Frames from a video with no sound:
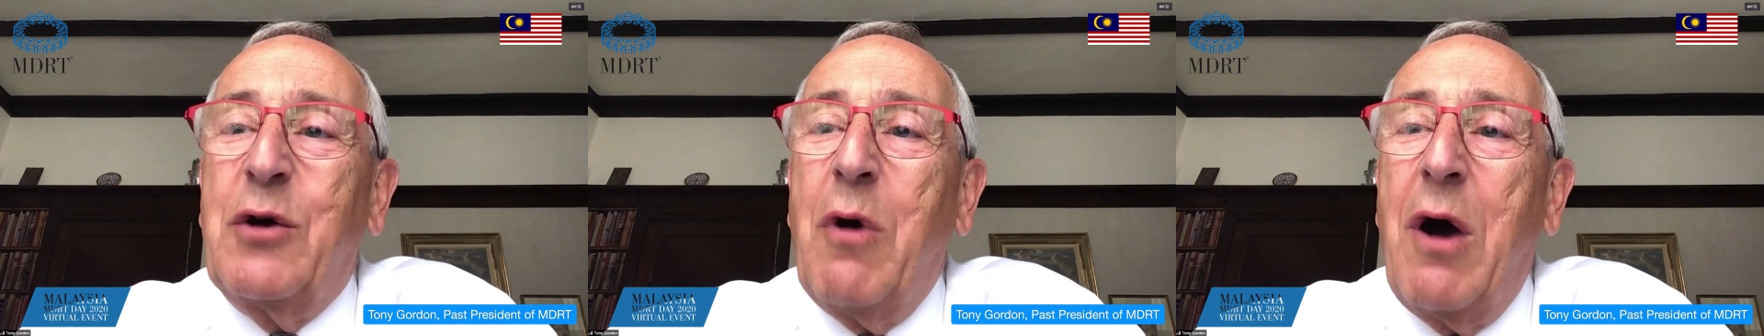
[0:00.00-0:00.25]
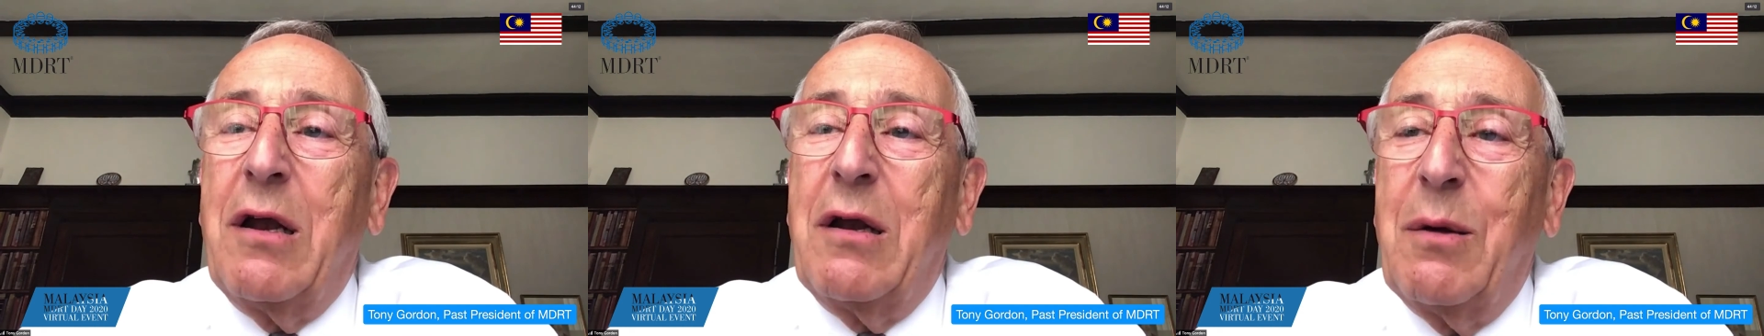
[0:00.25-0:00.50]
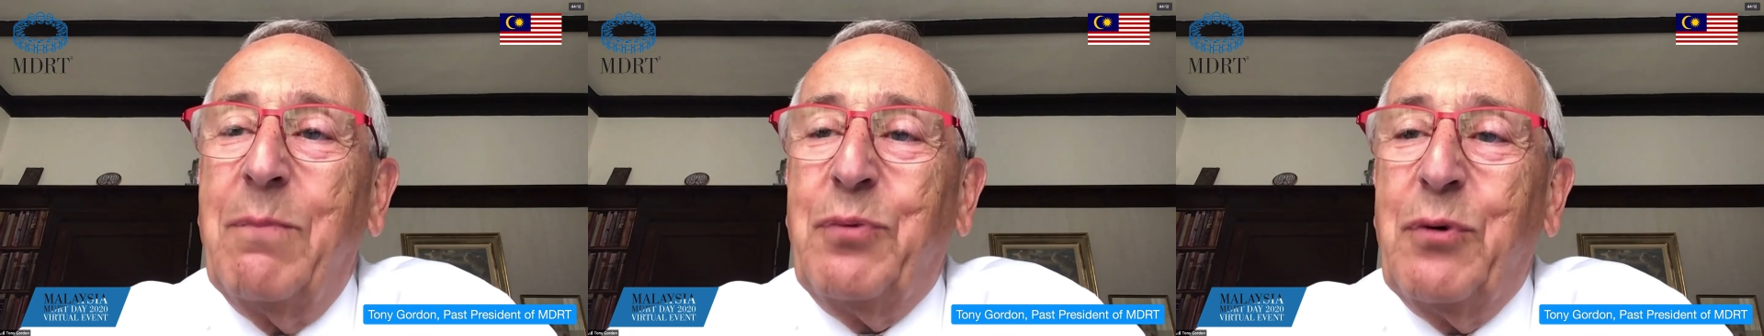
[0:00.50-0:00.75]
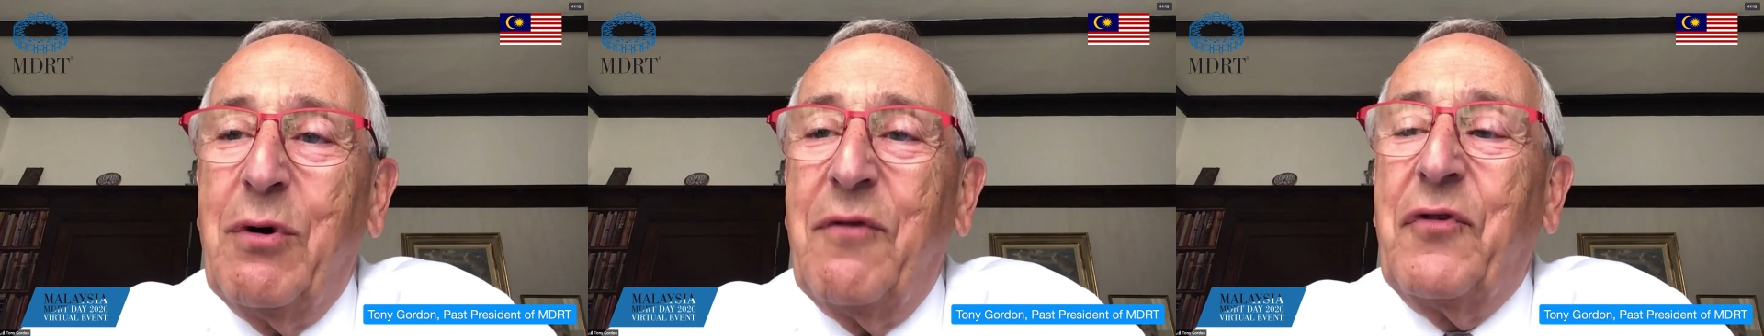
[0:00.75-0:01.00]
Kuala
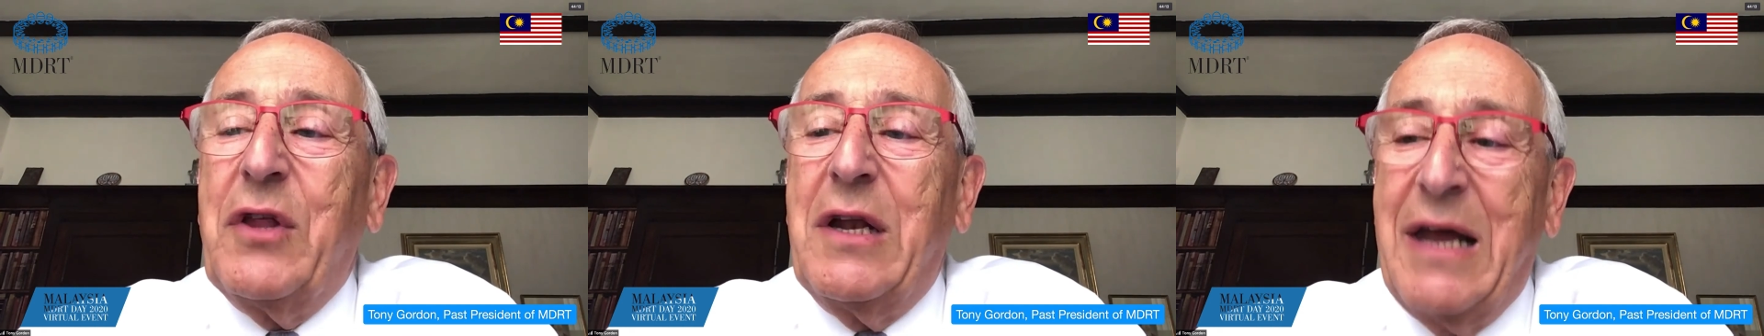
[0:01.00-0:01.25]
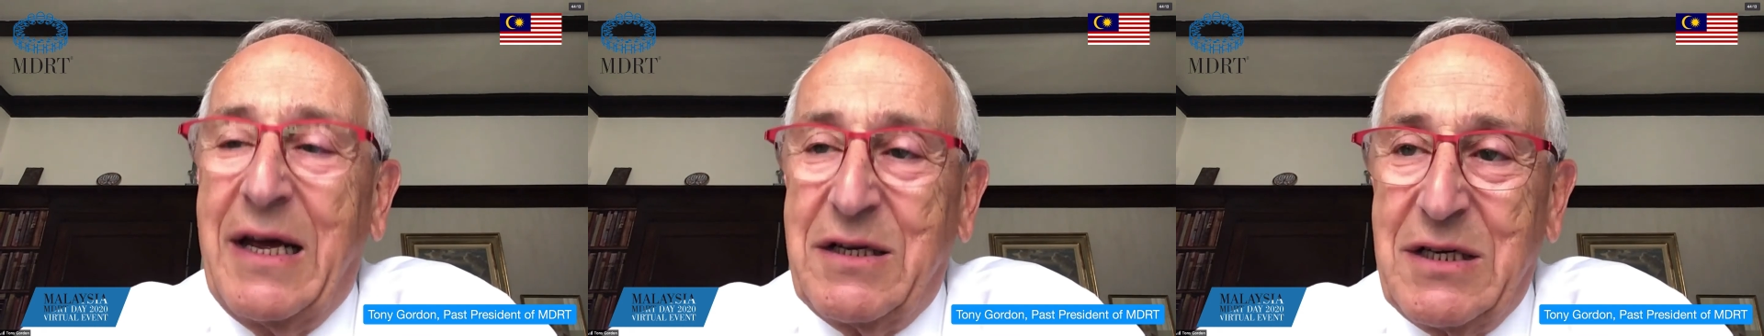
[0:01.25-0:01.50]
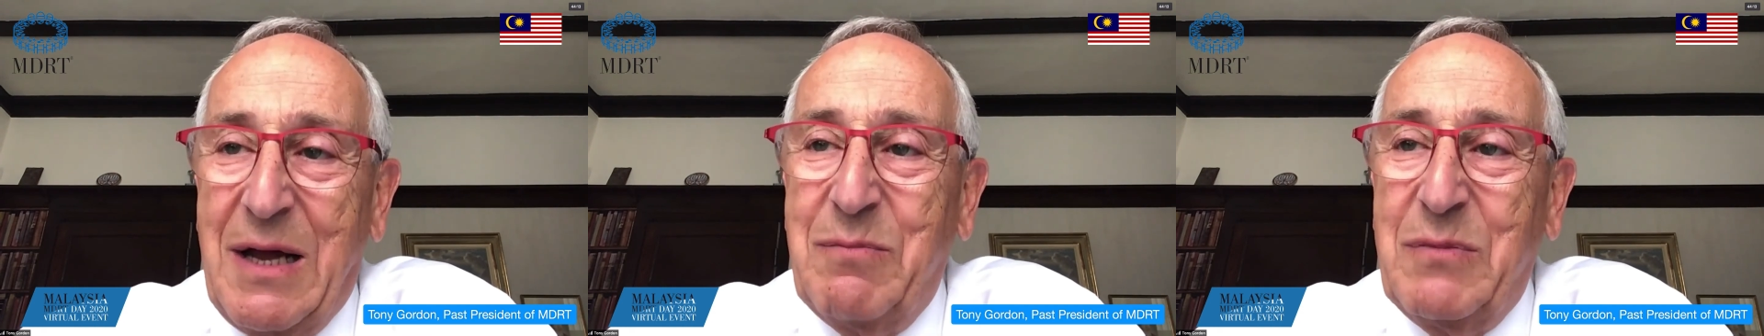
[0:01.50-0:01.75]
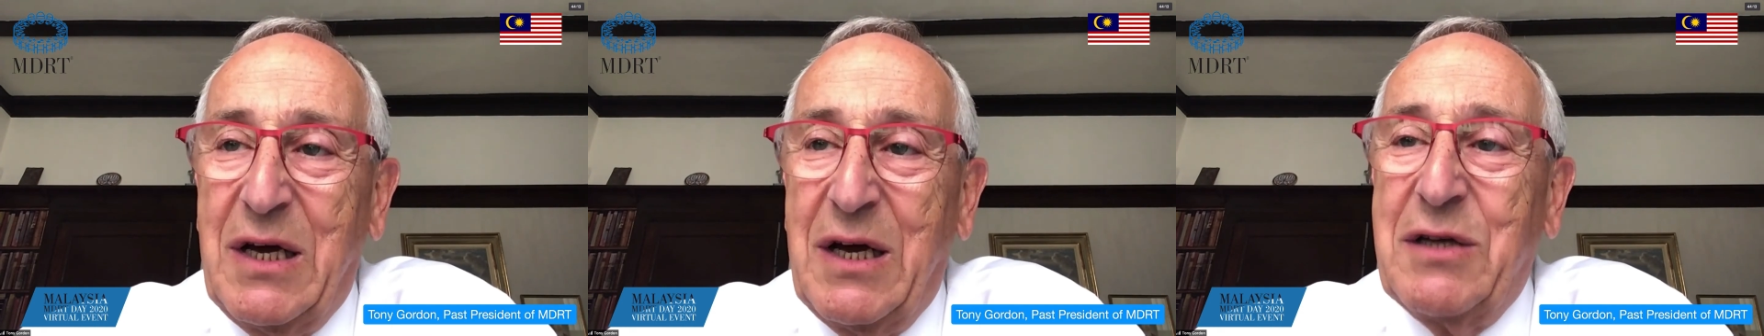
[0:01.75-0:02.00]
Lumpur for the next
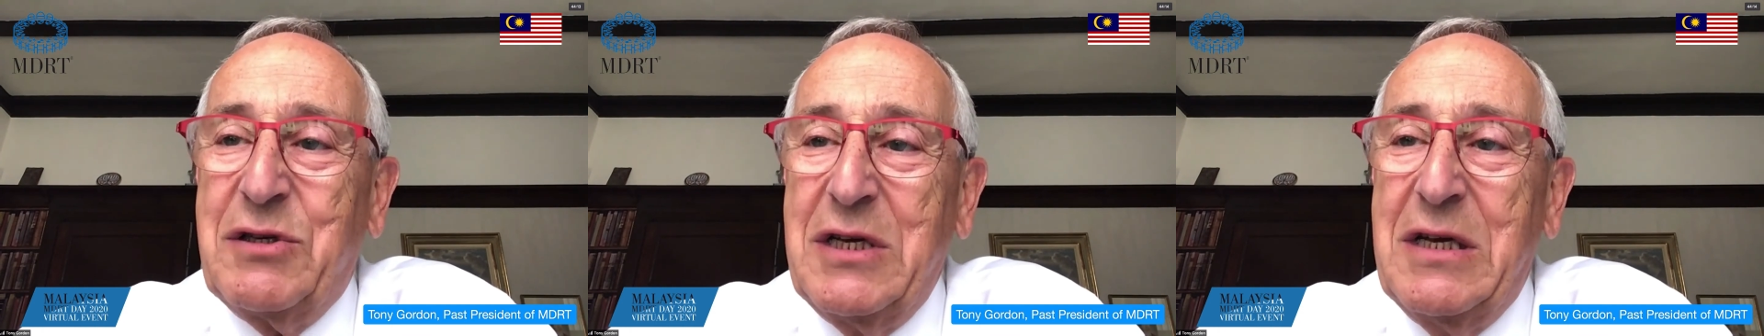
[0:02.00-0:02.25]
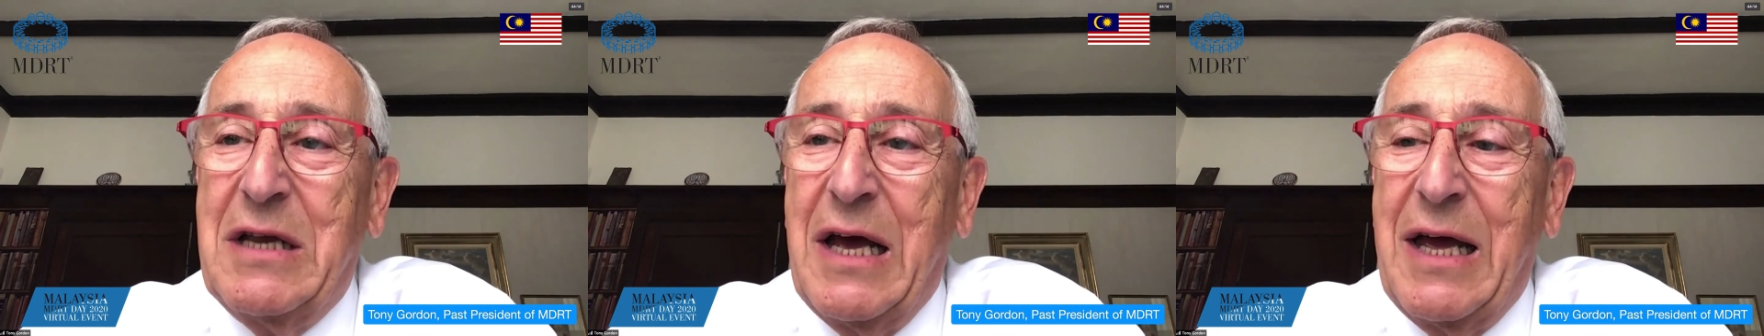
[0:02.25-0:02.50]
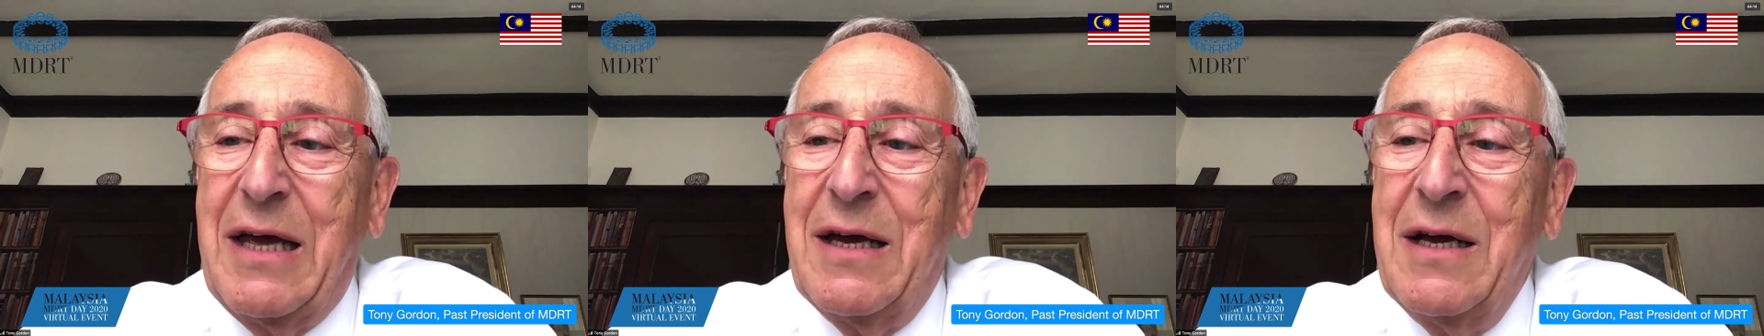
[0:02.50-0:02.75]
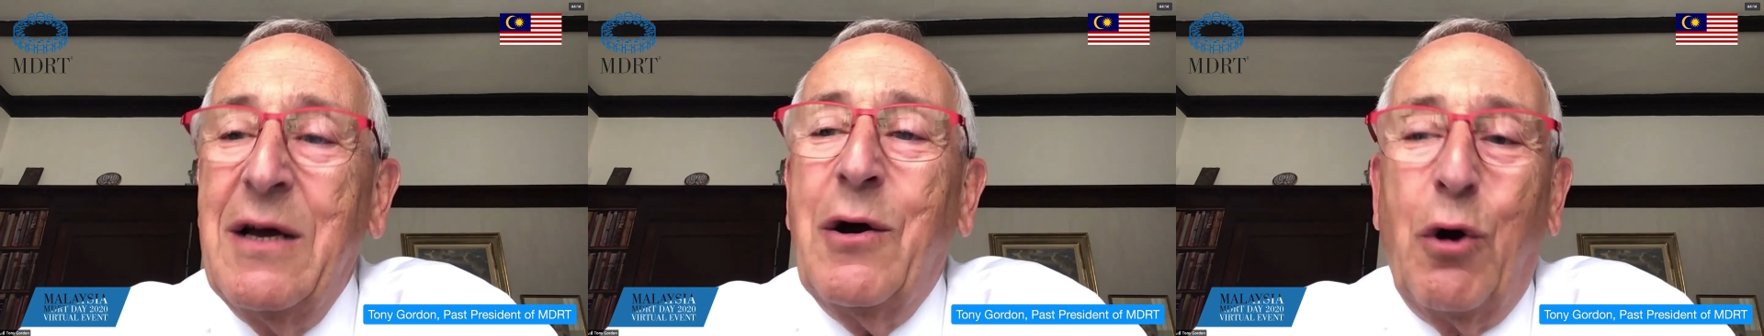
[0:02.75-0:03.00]
MDRT day,
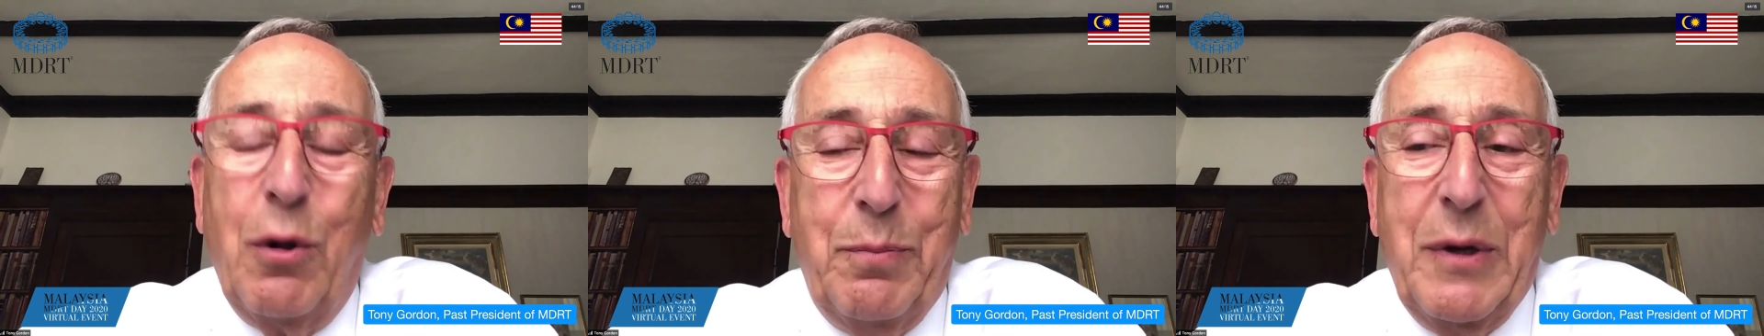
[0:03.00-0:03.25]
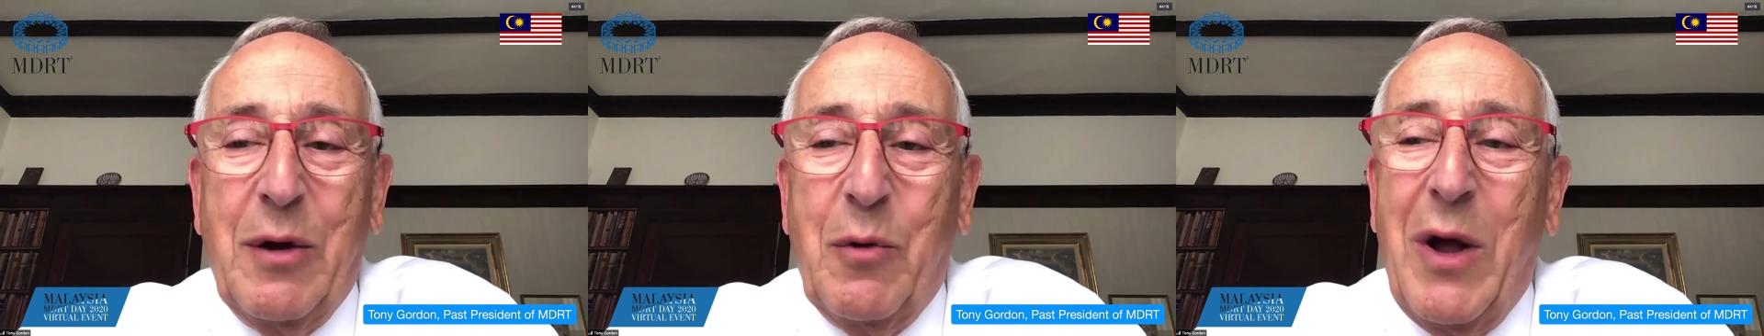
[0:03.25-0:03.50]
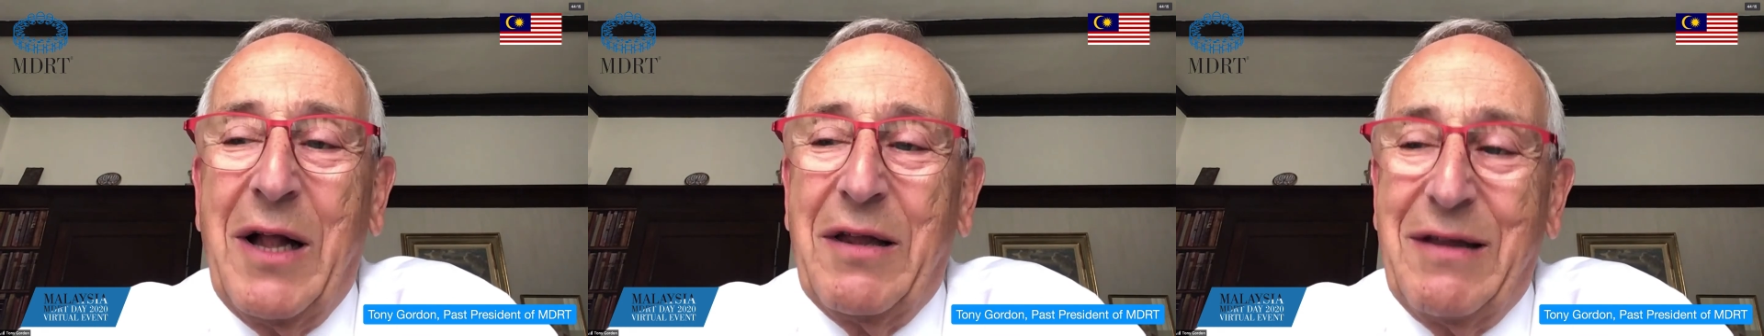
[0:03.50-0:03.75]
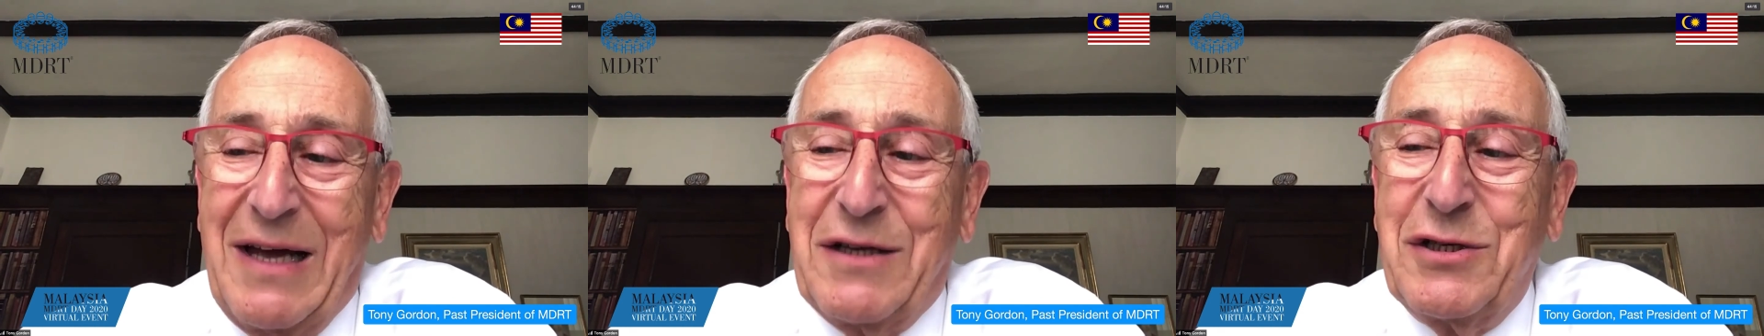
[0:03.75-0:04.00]
all being well,
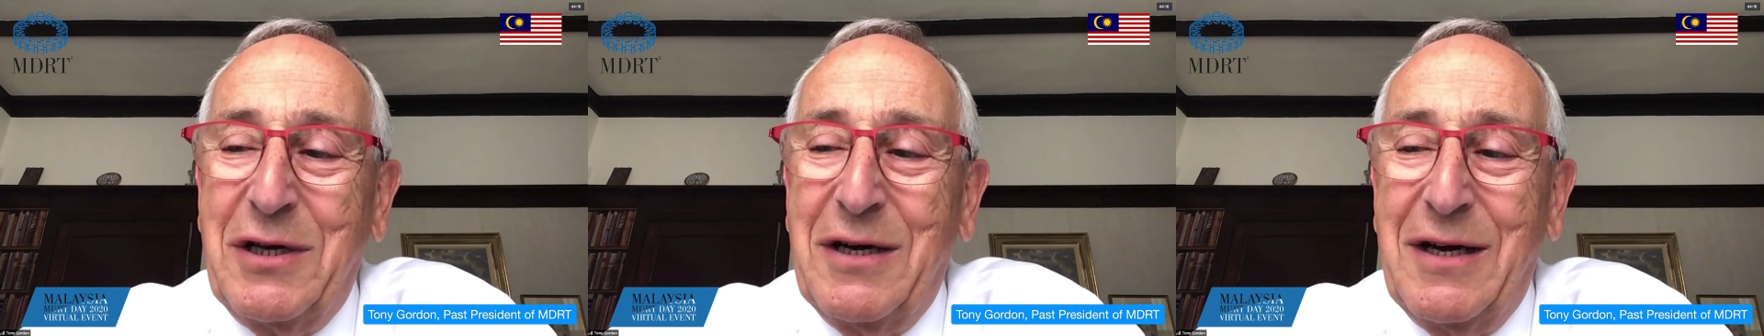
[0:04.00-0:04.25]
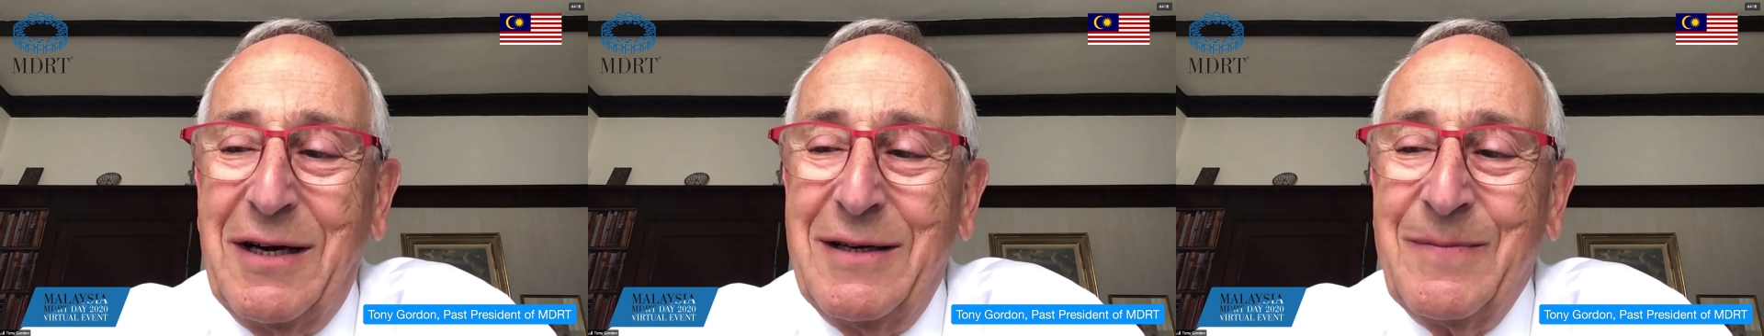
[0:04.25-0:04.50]
next year.